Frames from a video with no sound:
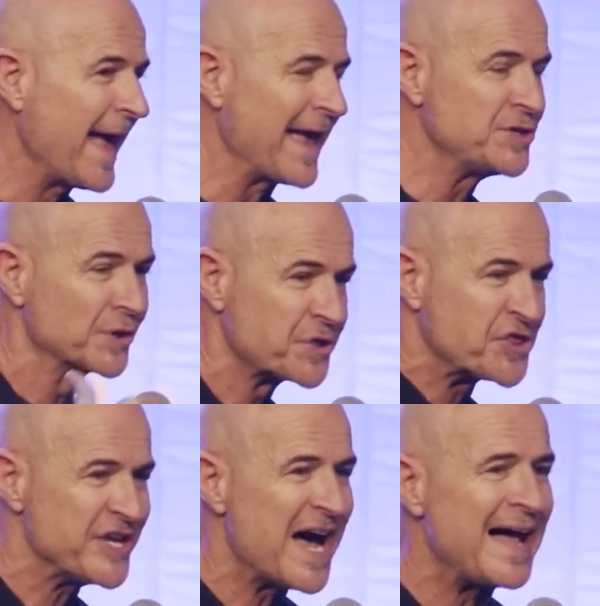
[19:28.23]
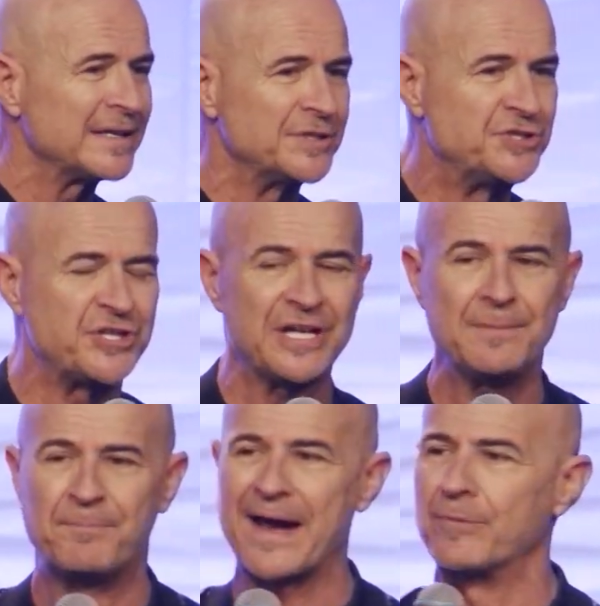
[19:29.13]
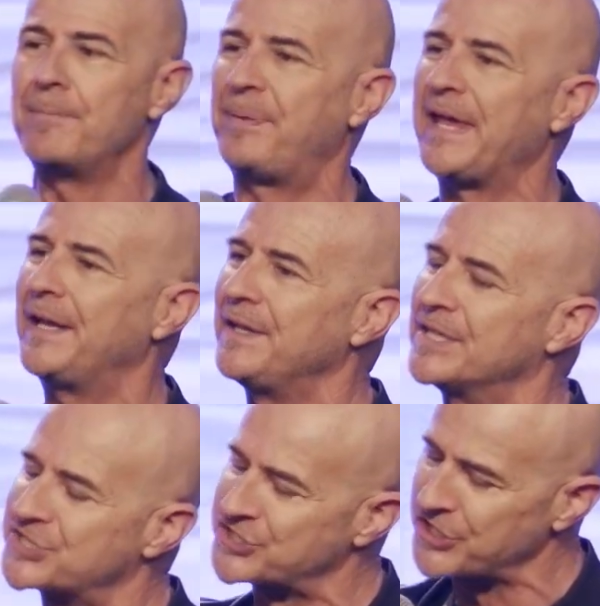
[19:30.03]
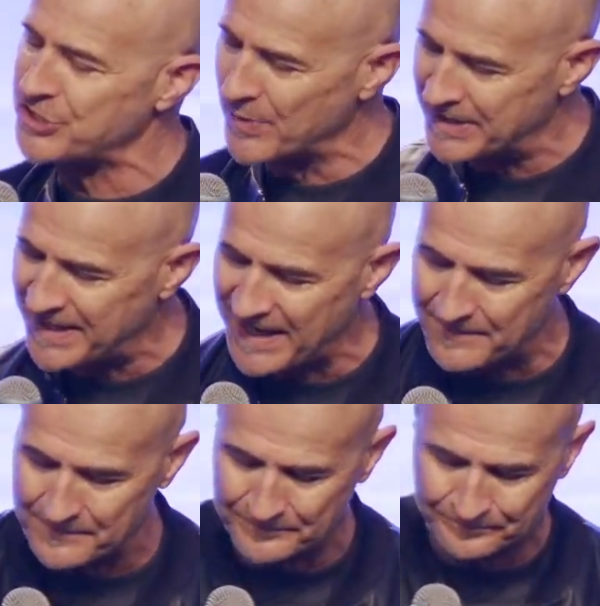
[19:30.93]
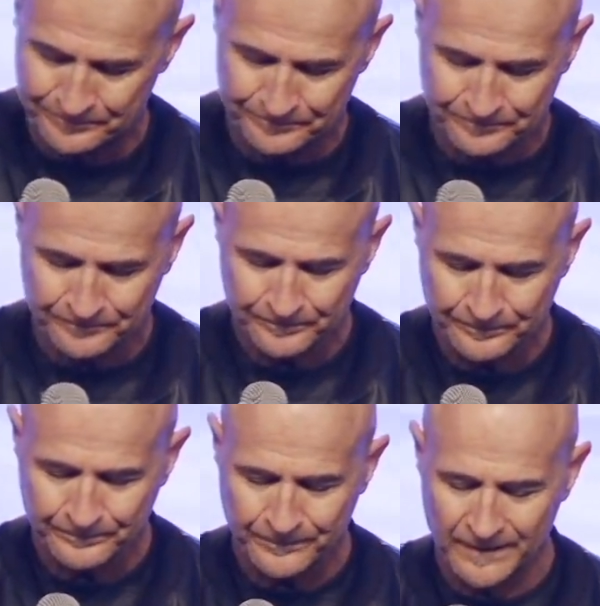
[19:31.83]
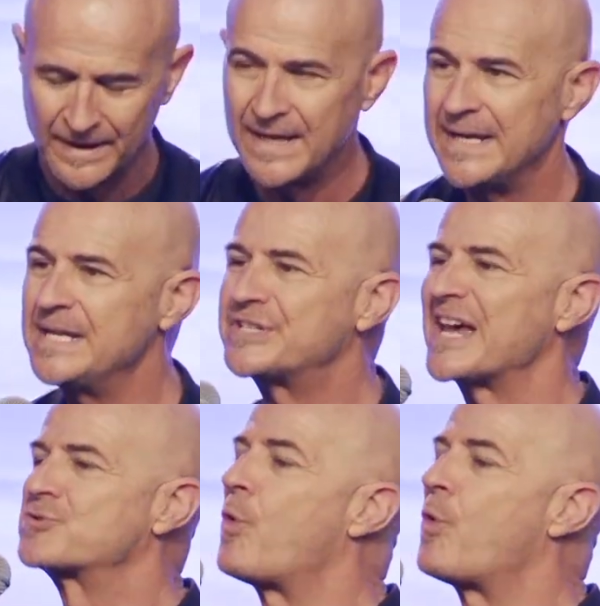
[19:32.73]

and your theology by repeating this to you again. He says,